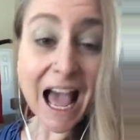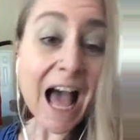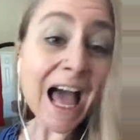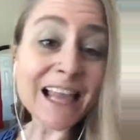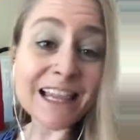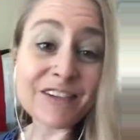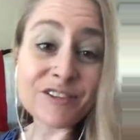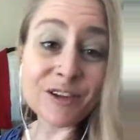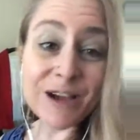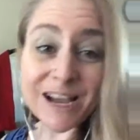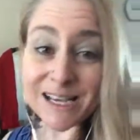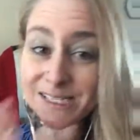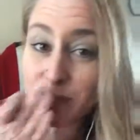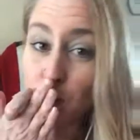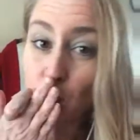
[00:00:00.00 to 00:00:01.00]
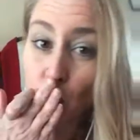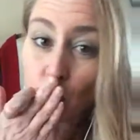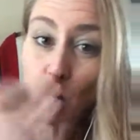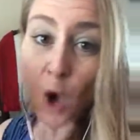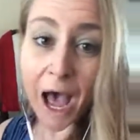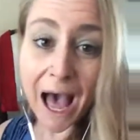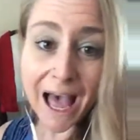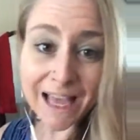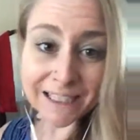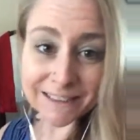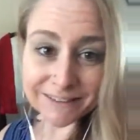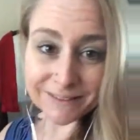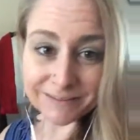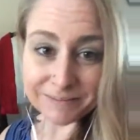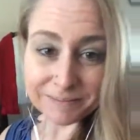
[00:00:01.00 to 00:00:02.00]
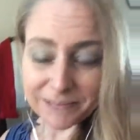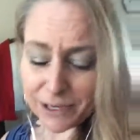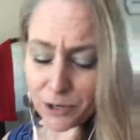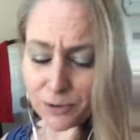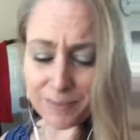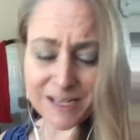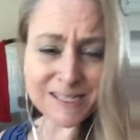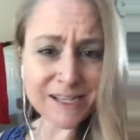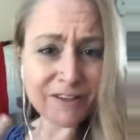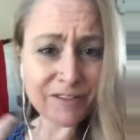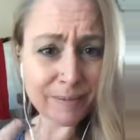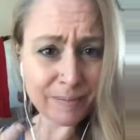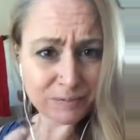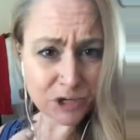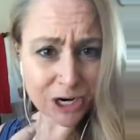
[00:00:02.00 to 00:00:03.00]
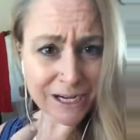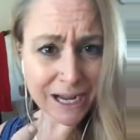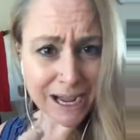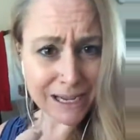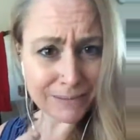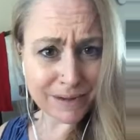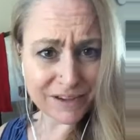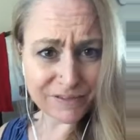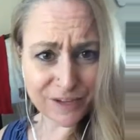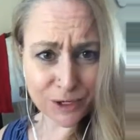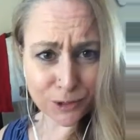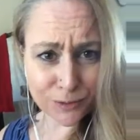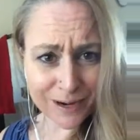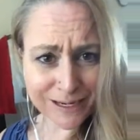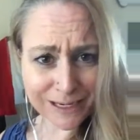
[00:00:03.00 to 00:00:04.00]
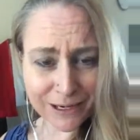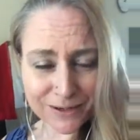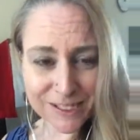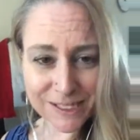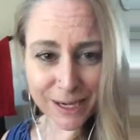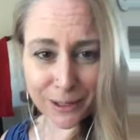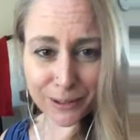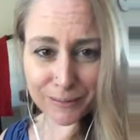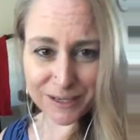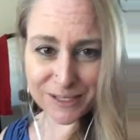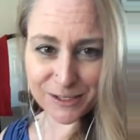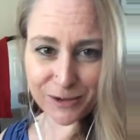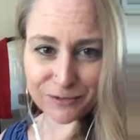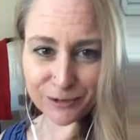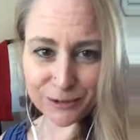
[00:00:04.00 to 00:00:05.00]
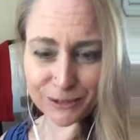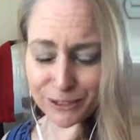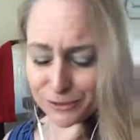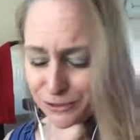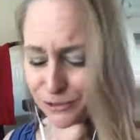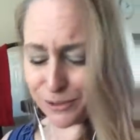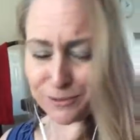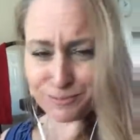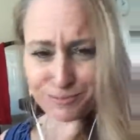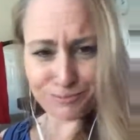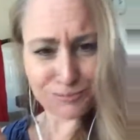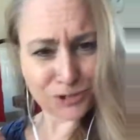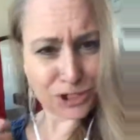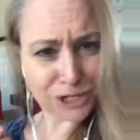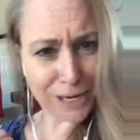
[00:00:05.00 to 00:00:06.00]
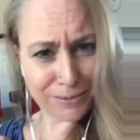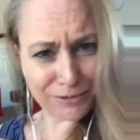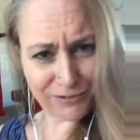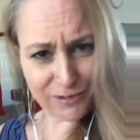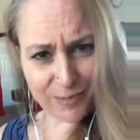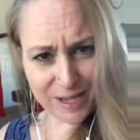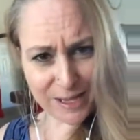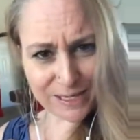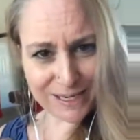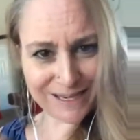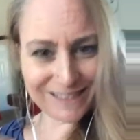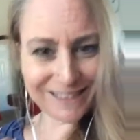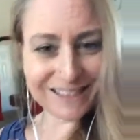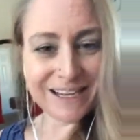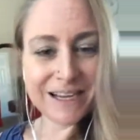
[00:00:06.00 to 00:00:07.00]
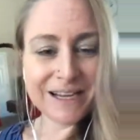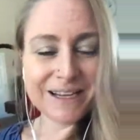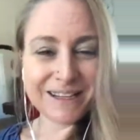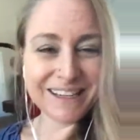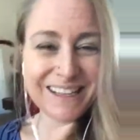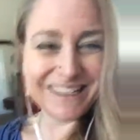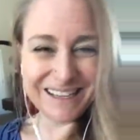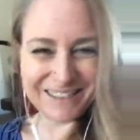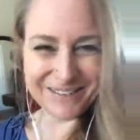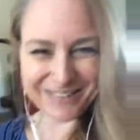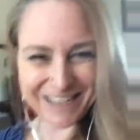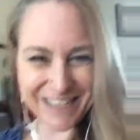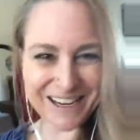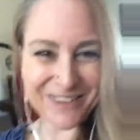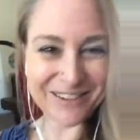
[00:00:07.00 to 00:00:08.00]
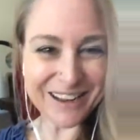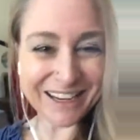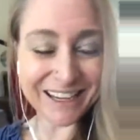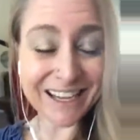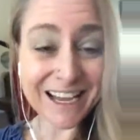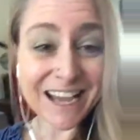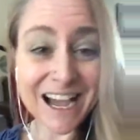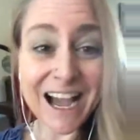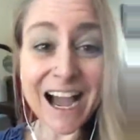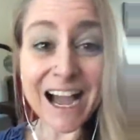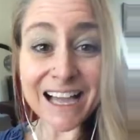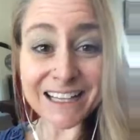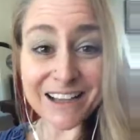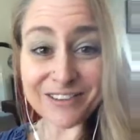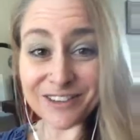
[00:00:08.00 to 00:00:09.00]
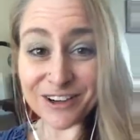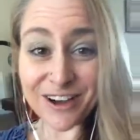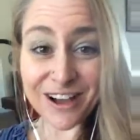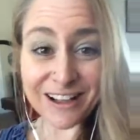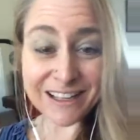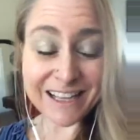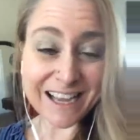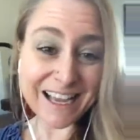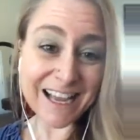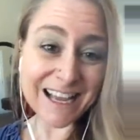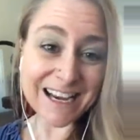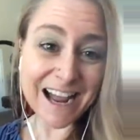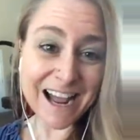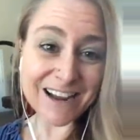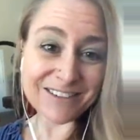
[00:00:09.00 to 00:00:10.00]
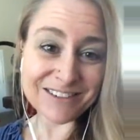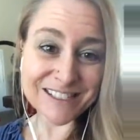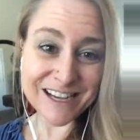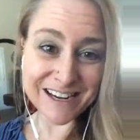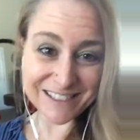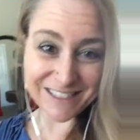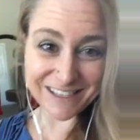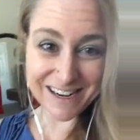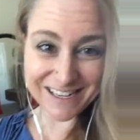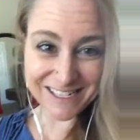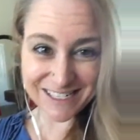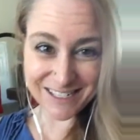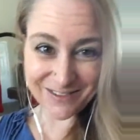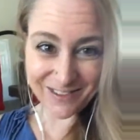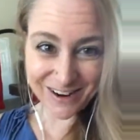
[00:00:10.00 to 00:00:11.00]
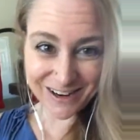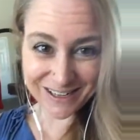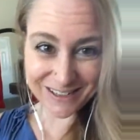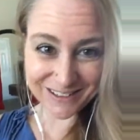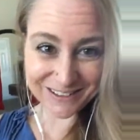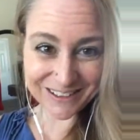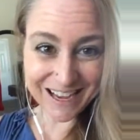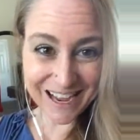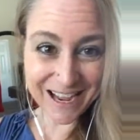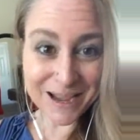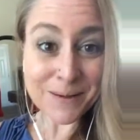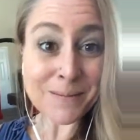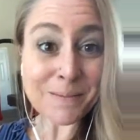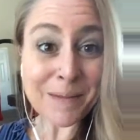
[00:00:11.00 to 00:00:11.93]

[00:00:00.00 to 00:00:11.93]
I love you guys. Mwah! I hurt myself. I'm trying to hide my finger right now because I hurt myself earlier. So shame of Band-Aid. But anyway, I love you all and I will talk to you guys tomorrow. Okay.